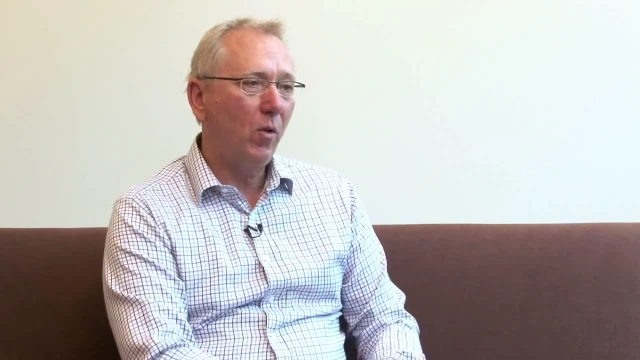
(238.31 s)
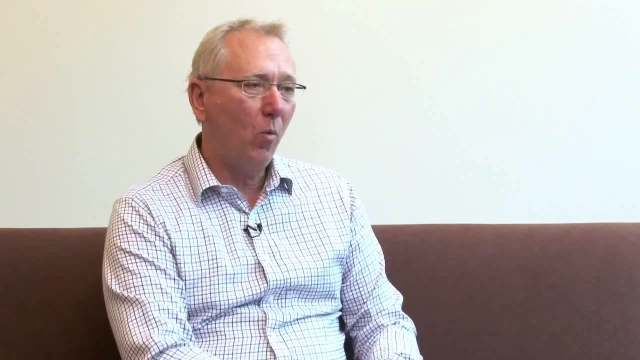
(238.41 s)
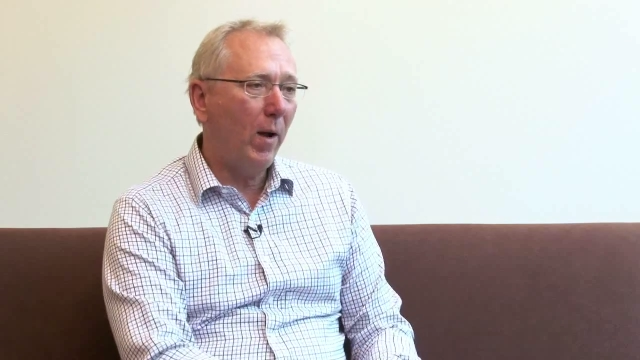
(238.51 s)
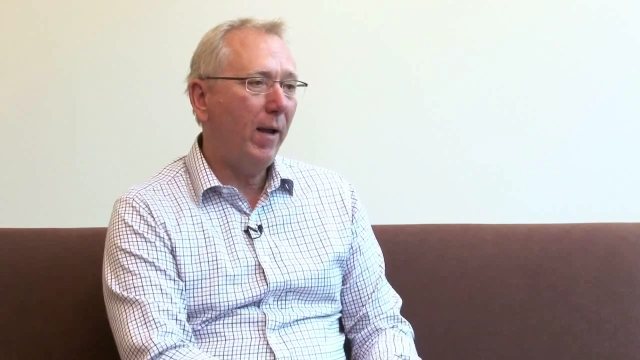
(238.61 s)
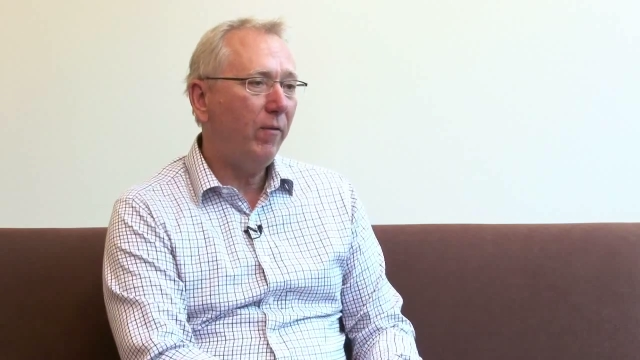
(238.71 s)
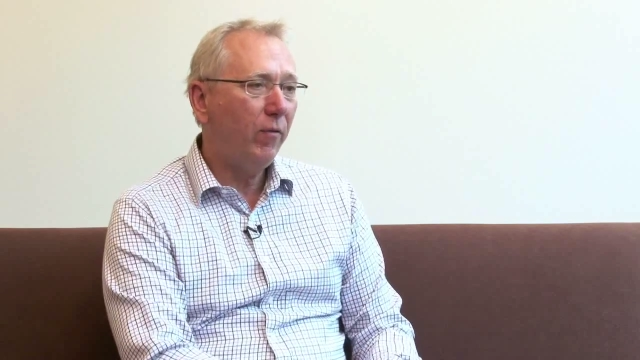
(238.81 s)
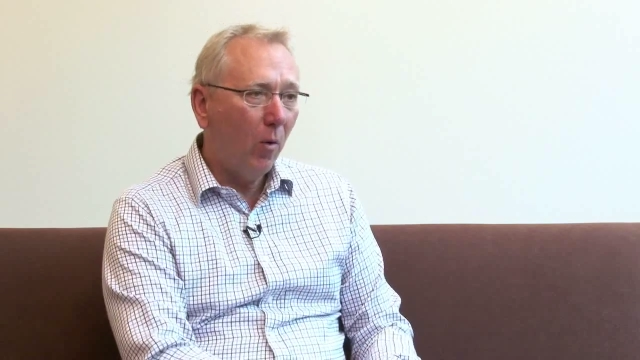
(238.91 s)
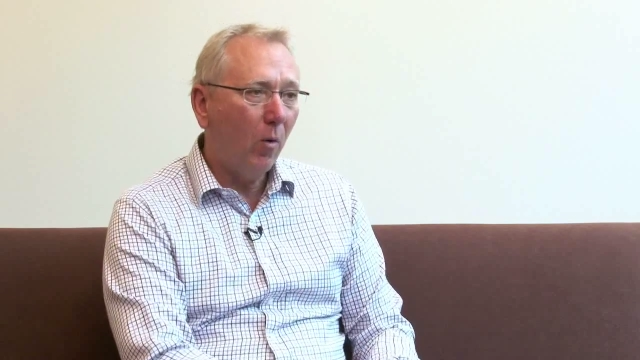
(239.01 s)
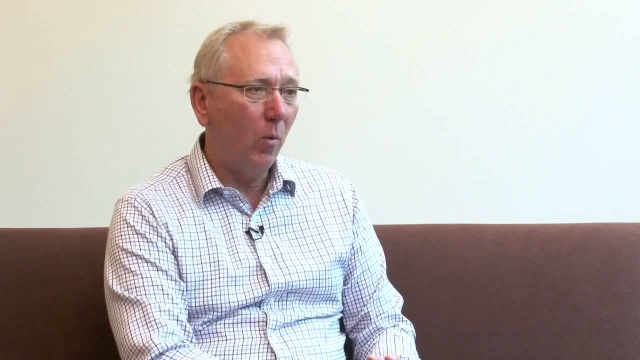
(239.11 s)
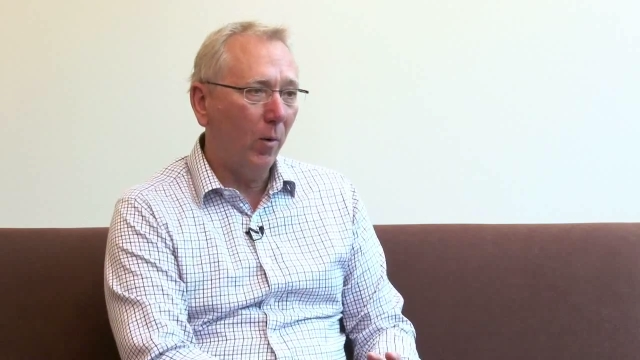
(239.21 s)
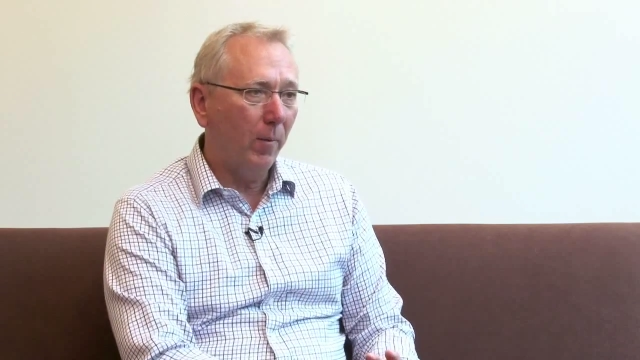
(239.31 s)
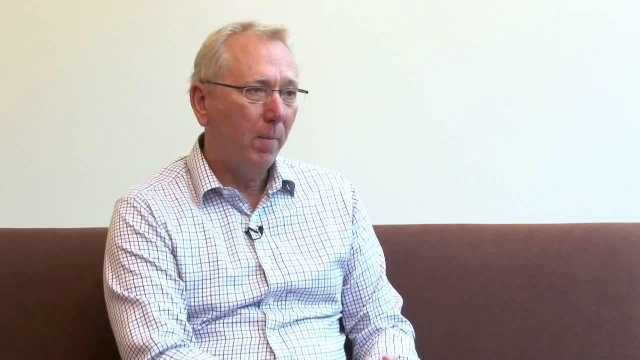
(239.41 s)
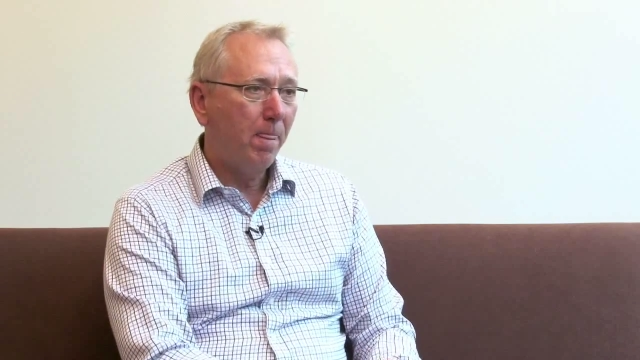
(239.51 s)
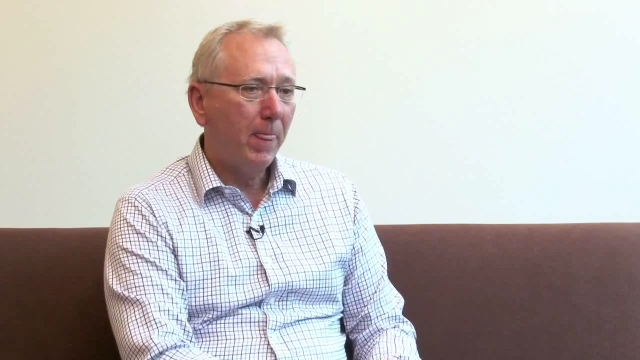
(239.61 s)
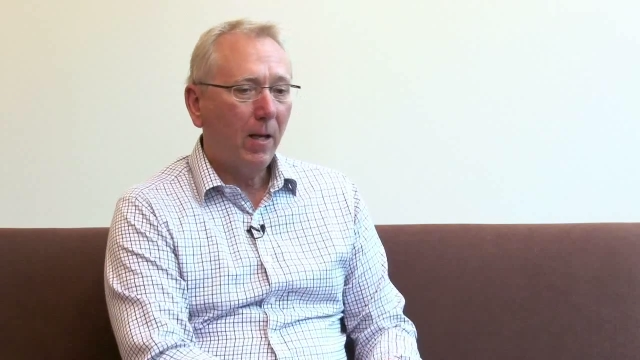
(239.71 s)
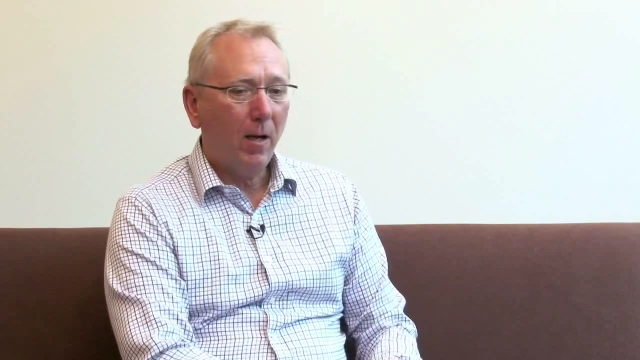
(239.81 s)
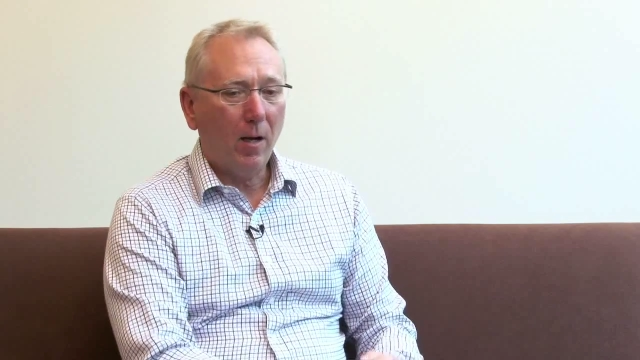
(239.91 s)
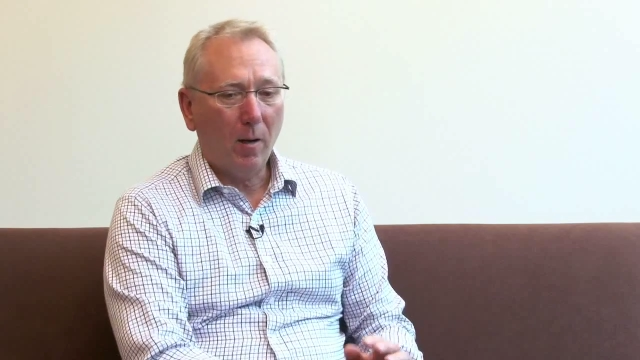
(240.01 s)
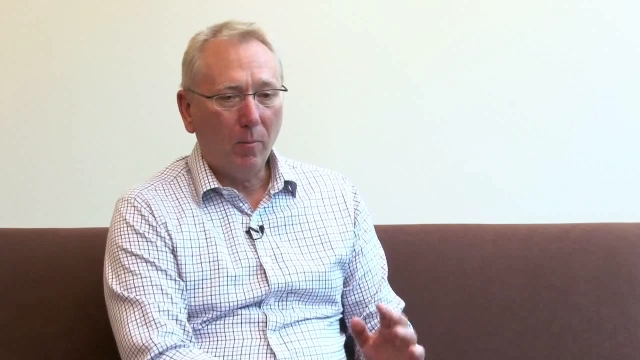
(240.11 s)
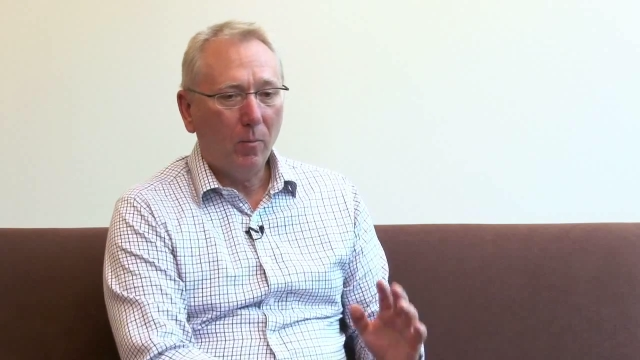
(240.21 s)
the way forward.
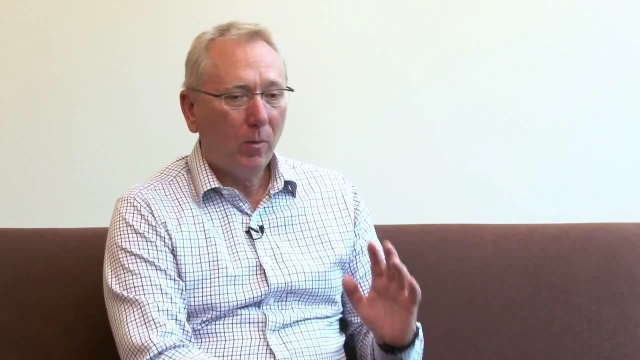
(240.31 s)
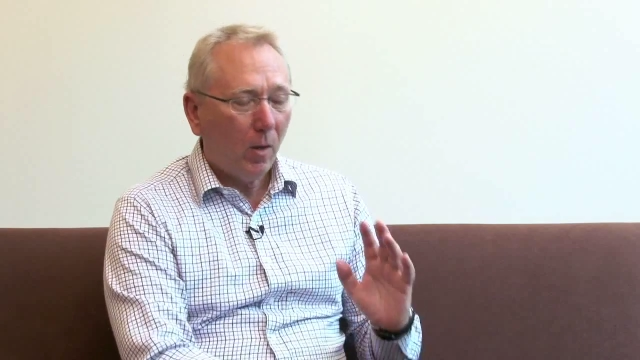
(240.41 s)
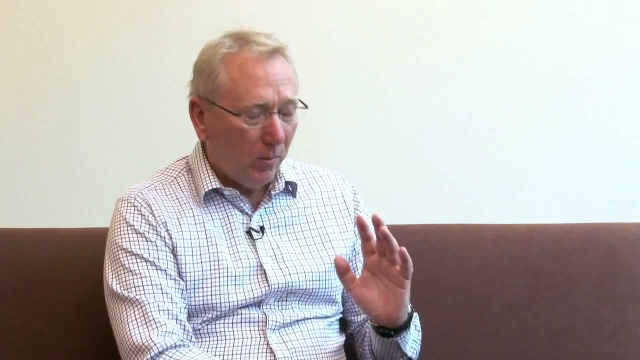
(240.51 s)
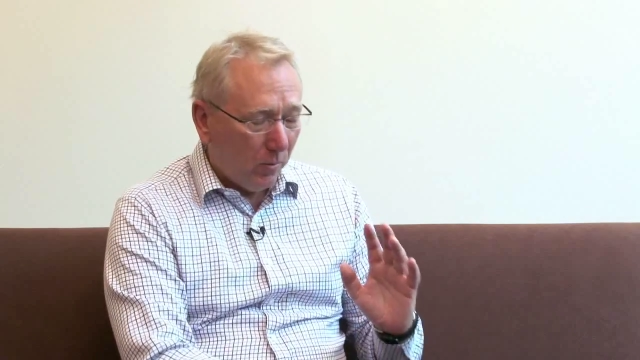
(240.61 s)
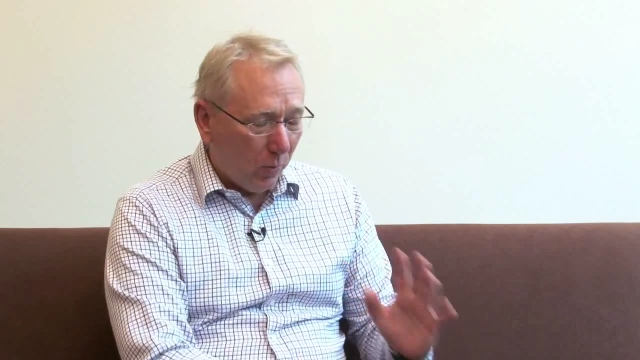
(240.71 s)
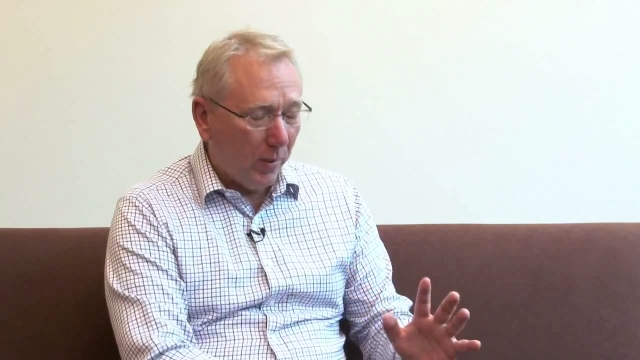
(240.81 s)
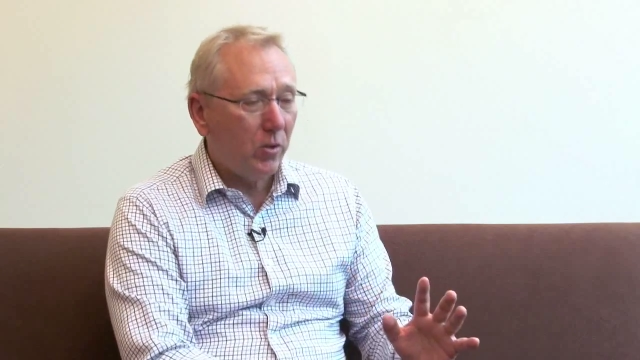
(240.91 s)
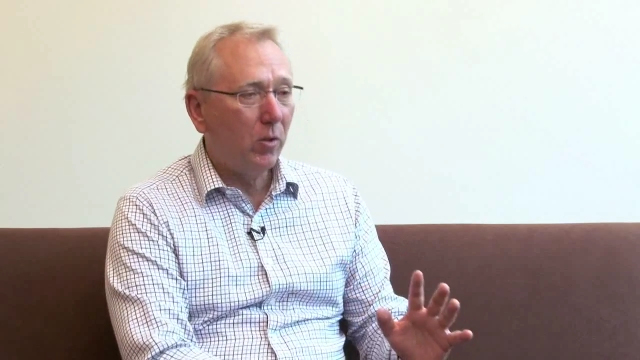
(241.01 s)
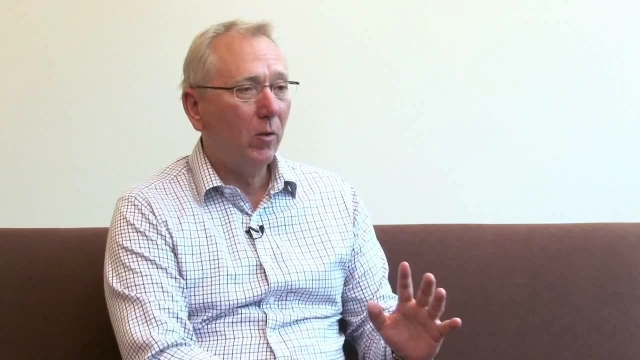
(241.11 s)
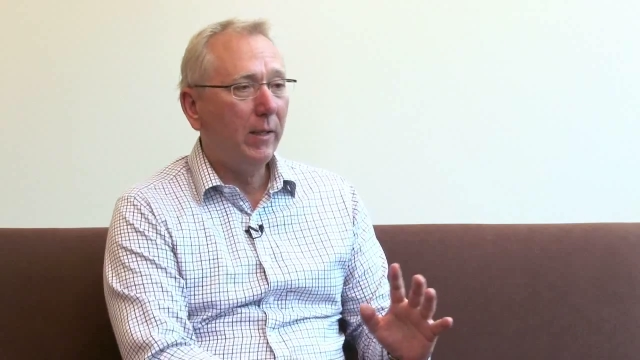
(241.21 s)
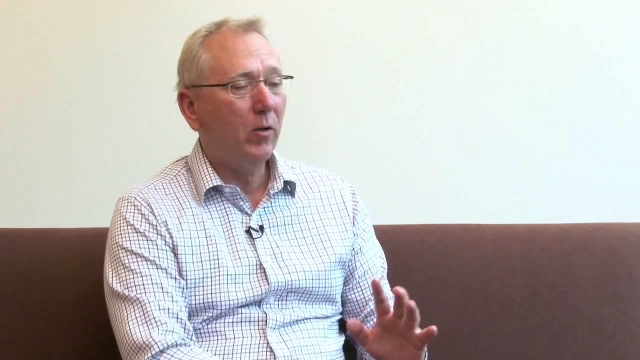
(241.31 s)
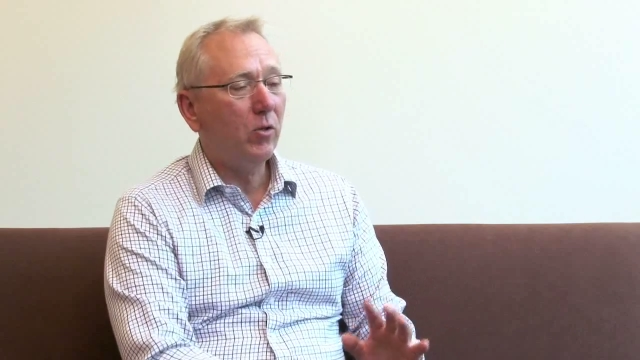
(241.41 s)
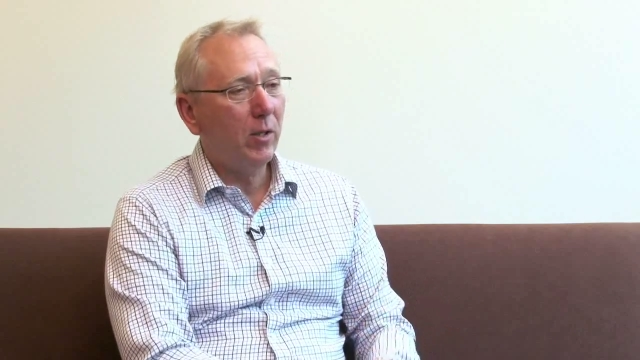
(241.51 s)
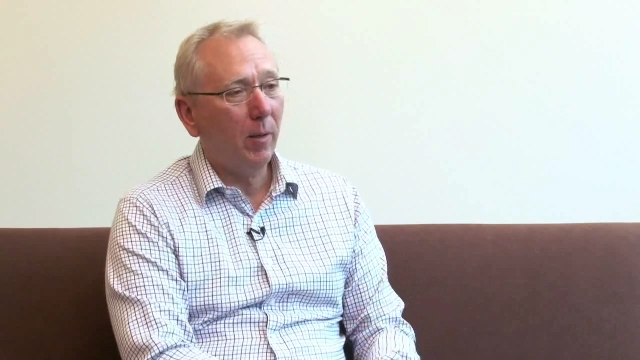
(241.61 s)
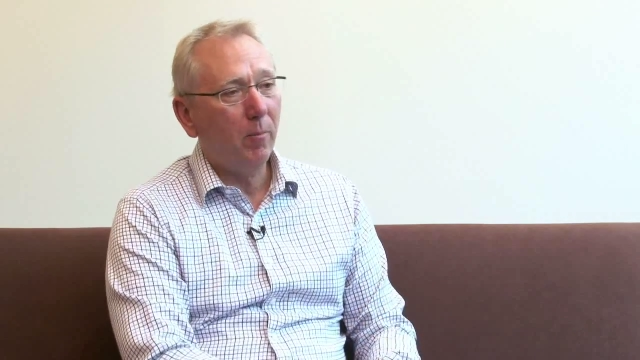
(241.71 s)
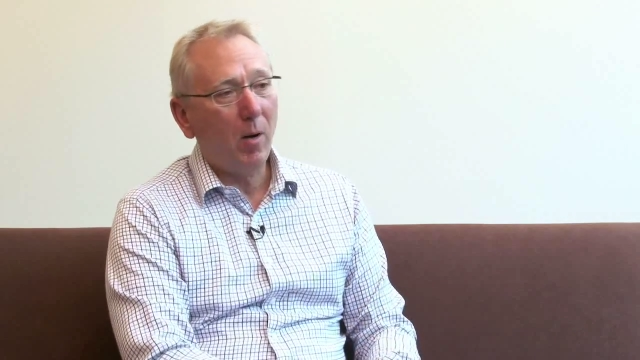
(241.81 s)
Traditional leadership